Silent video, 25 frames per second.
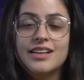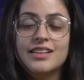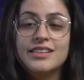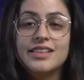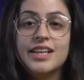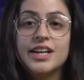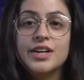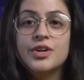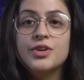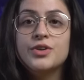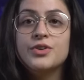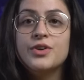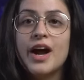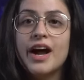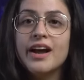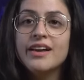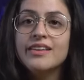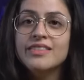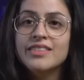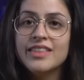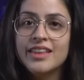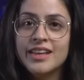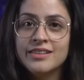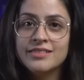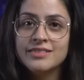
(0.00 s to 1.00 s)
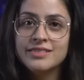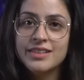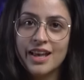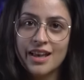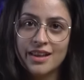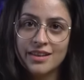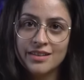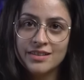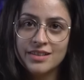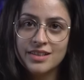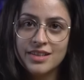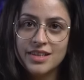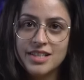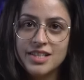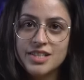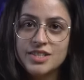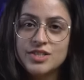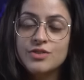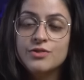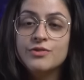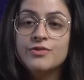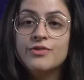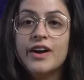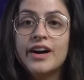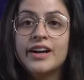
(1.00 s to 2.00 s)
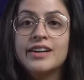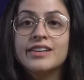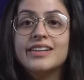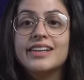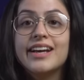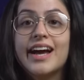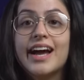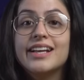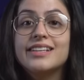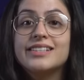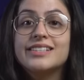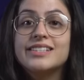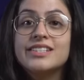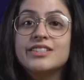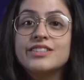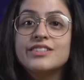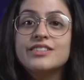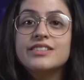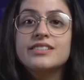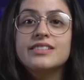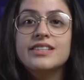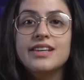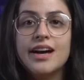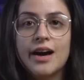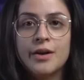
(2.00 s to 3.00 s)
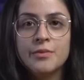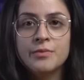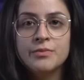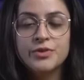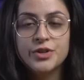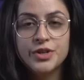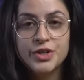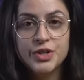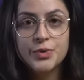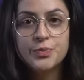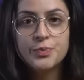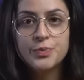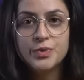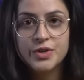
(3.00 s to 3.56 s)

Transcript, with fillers: The correct thing then is to find the ideal time for your